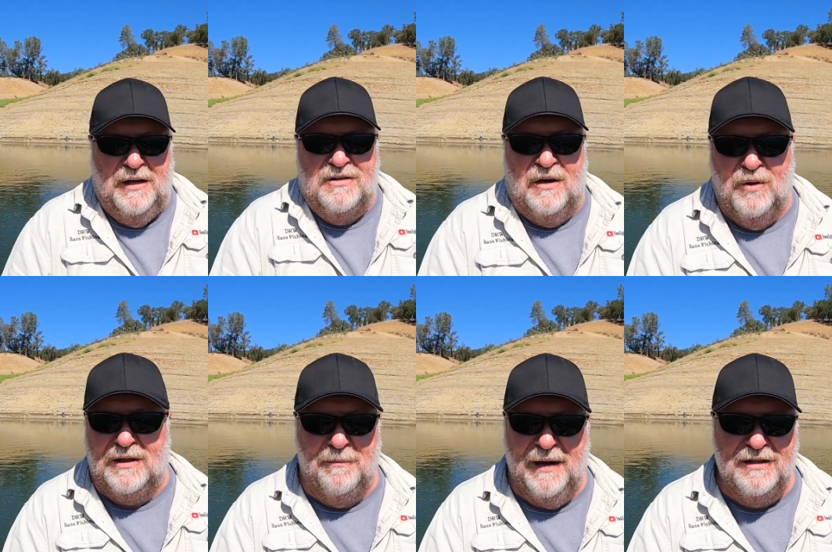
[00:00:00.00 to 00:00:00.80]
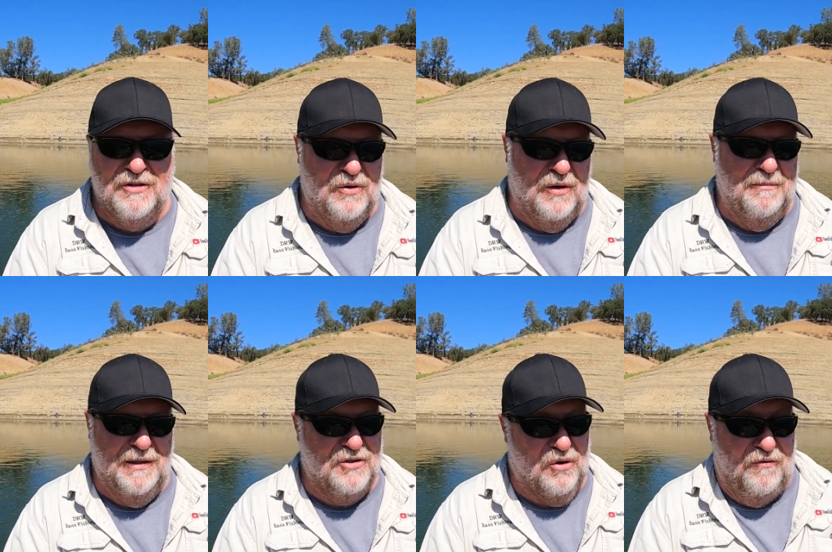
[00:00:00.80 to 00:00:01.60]
depends on what the bait's doing.
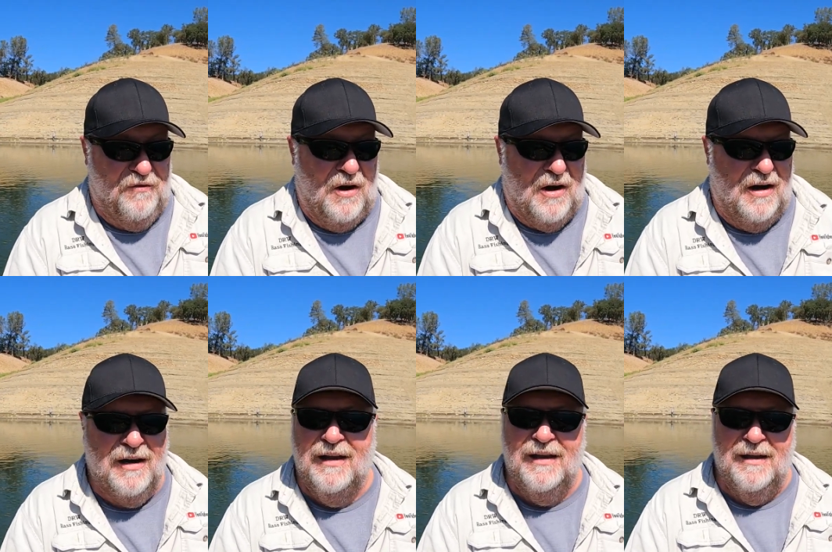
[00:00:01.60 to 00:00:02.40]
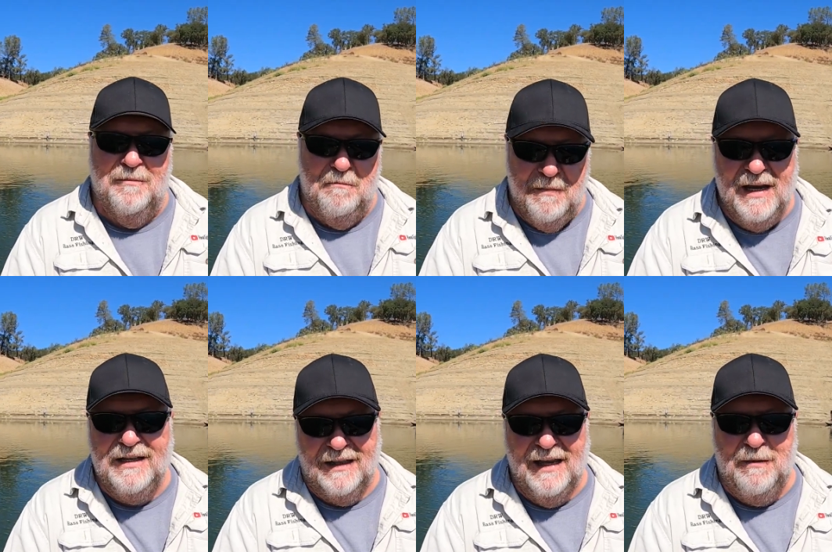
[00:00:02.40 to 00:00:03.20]
But so far,
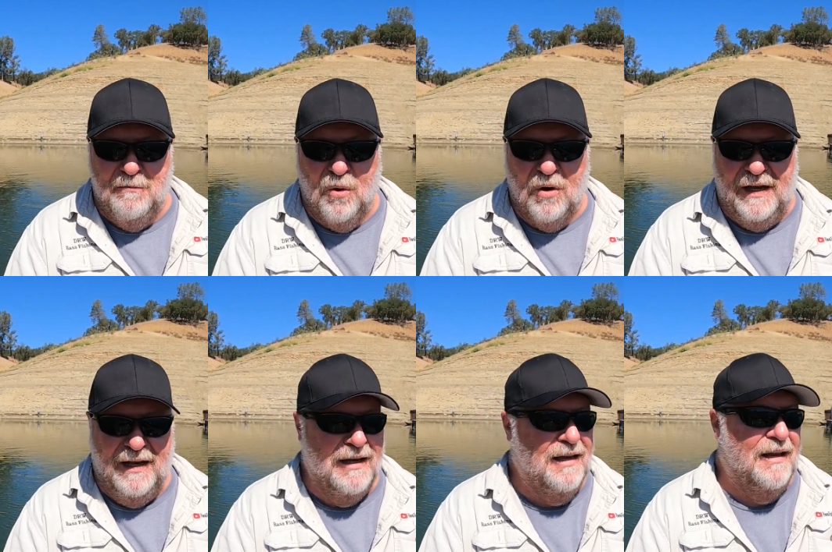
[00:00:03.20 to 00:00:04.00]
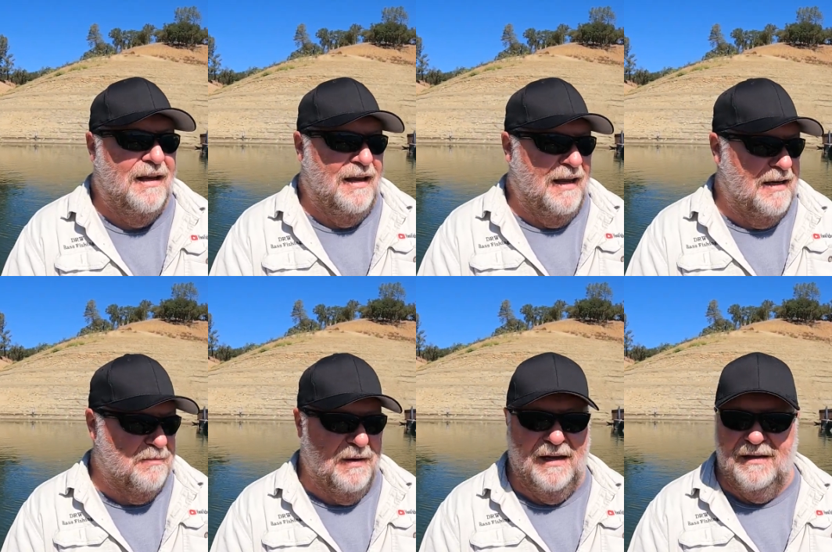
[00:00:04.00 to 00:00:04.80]
mid to late morning
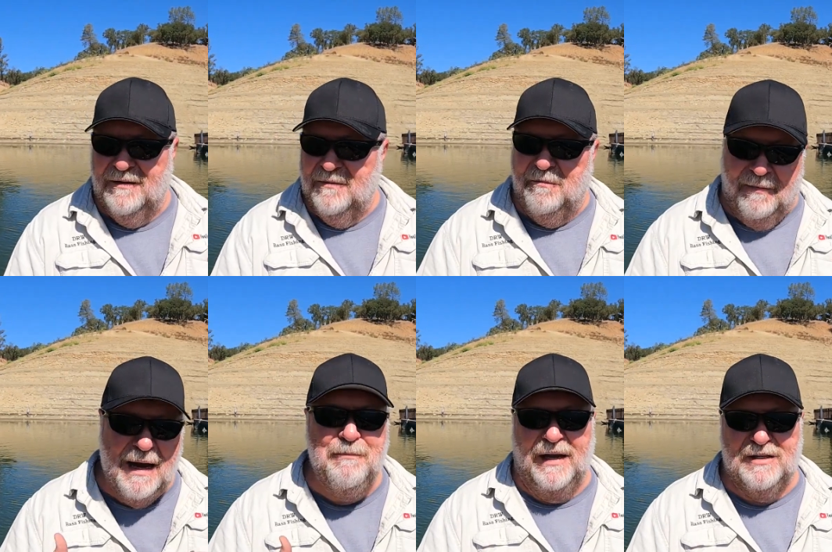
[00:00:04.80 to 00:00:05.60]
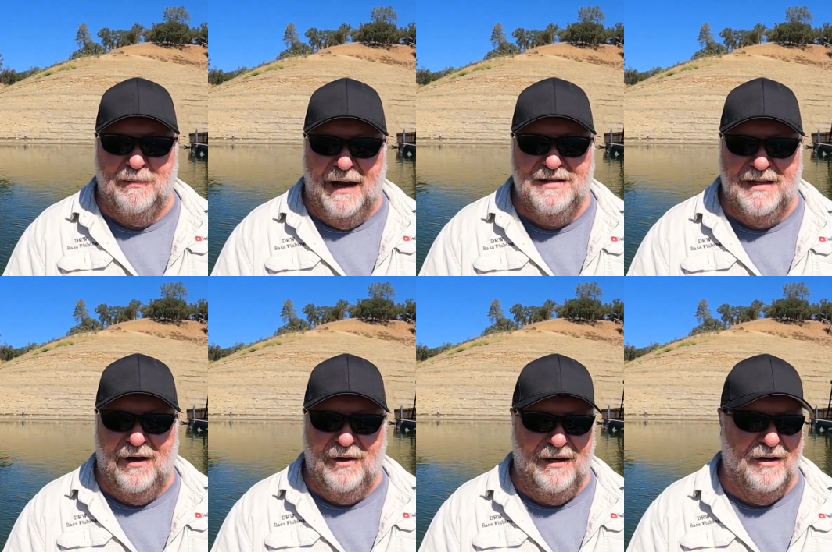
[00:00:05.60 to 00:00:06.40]
has been my best bites
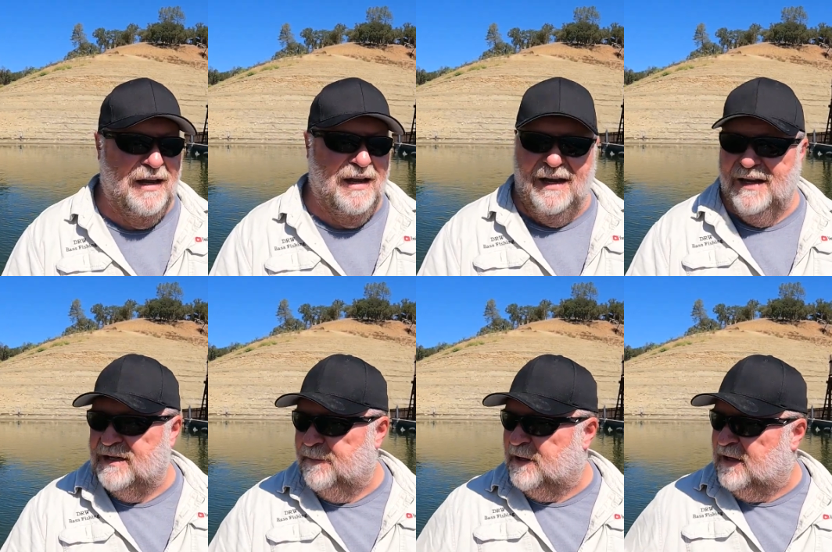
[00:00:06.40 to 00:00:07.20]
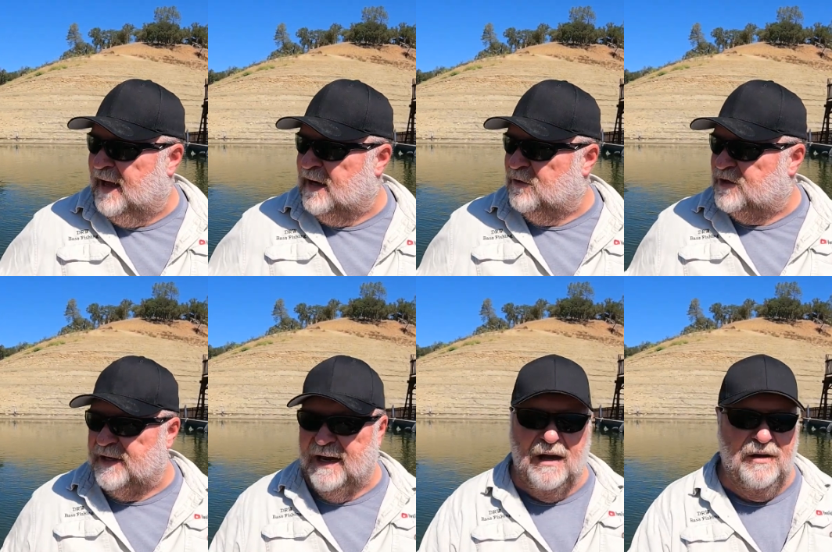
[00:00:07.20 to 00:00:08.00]
out here. And typically I don't
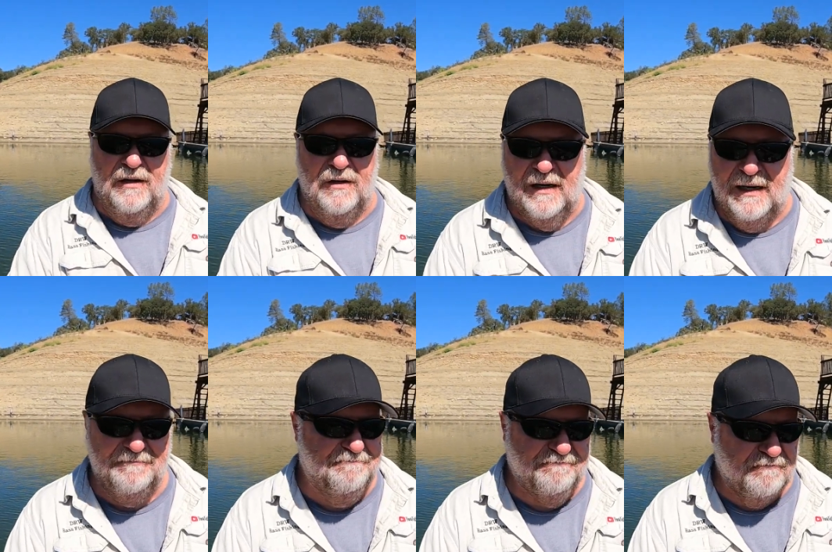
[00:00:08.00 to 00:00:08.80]
stay out here